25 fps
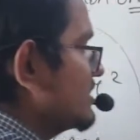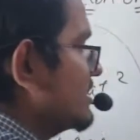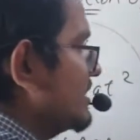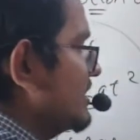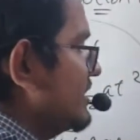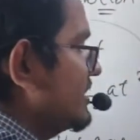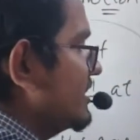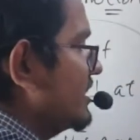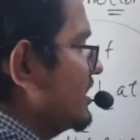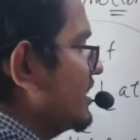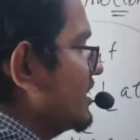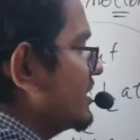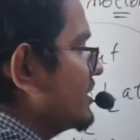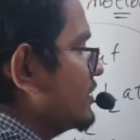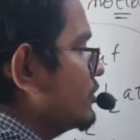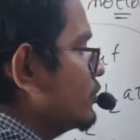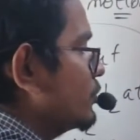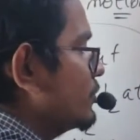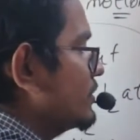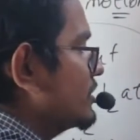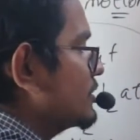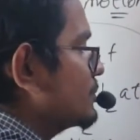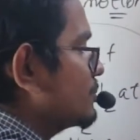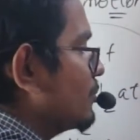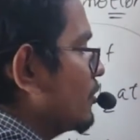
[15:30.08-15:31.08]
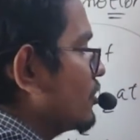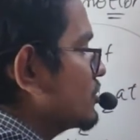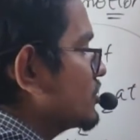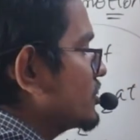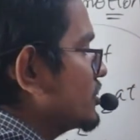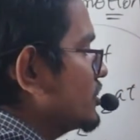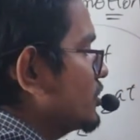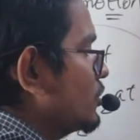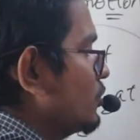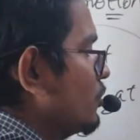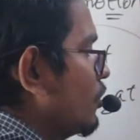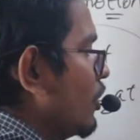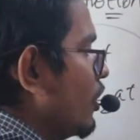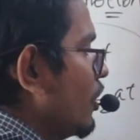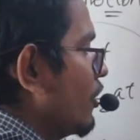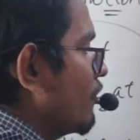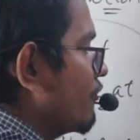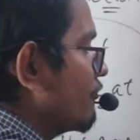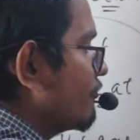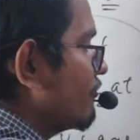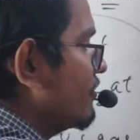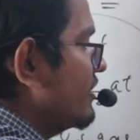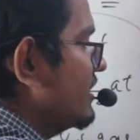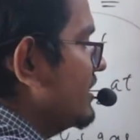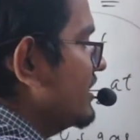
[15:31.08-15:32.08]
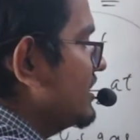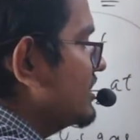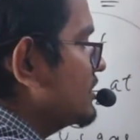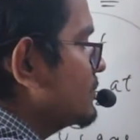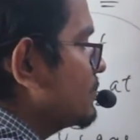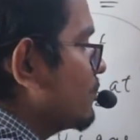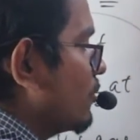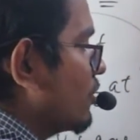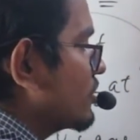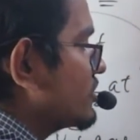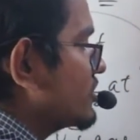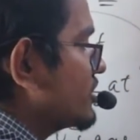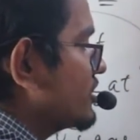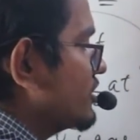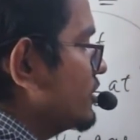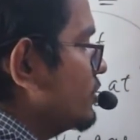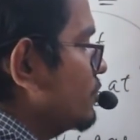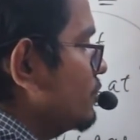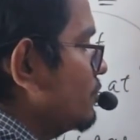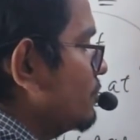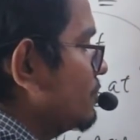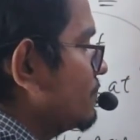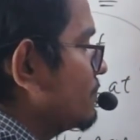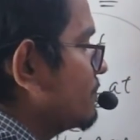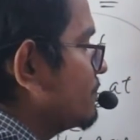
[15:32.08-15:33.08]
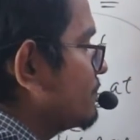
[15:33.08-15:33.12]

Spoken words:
see here U is positive, V is positive,